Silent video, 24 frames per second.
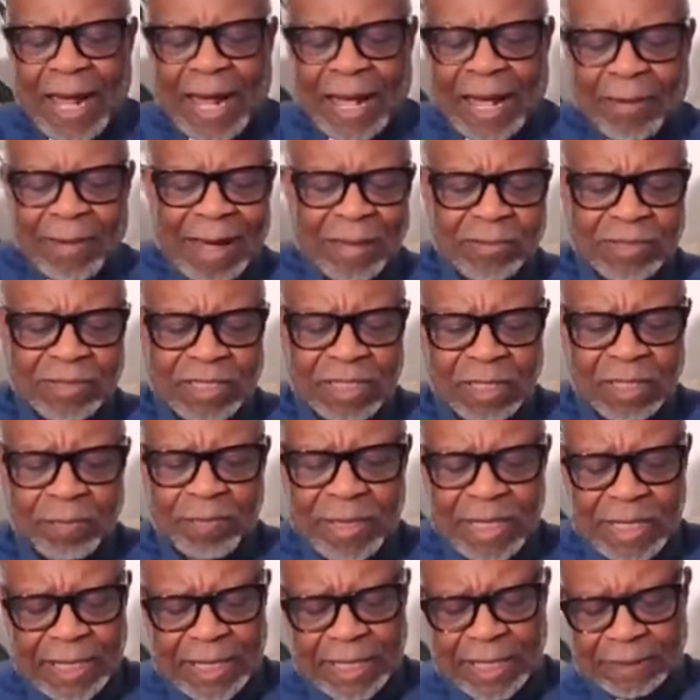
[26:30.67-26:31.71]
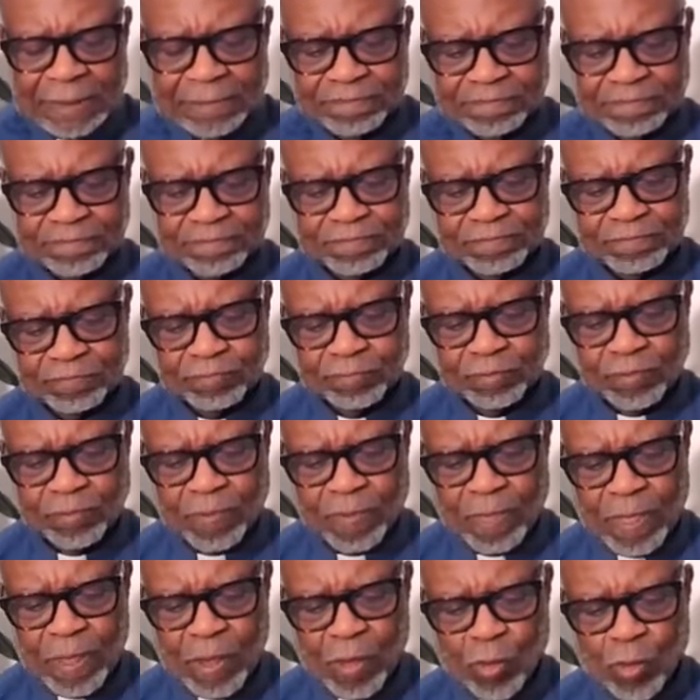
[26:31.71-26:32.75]
I, I was in a meeting
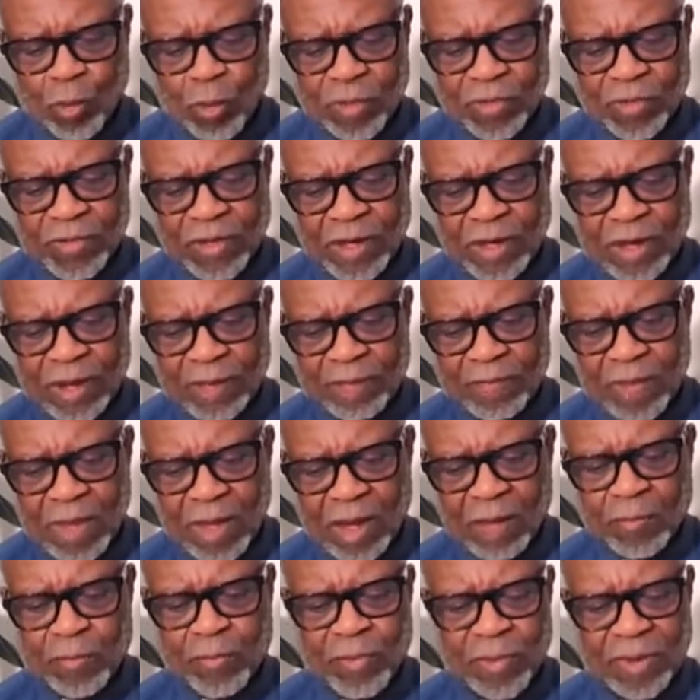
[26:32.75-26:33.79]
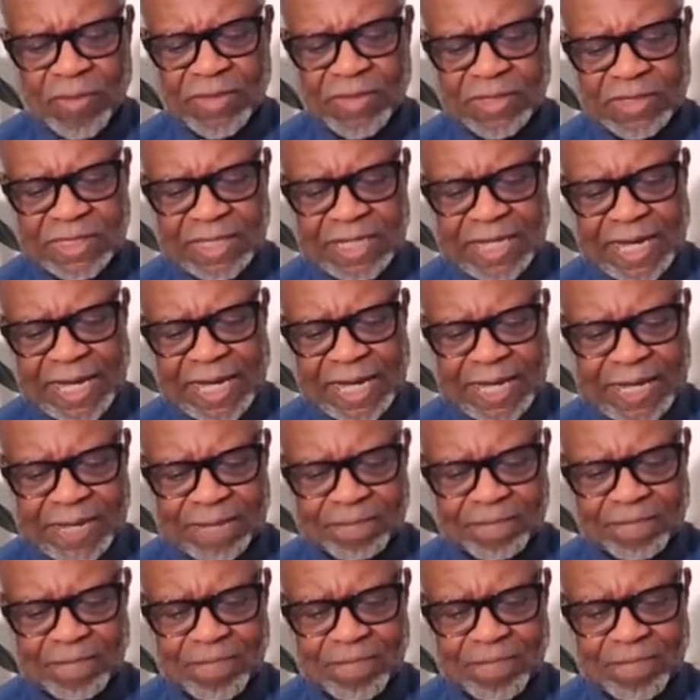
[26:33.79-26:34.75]
with uh, a brother today.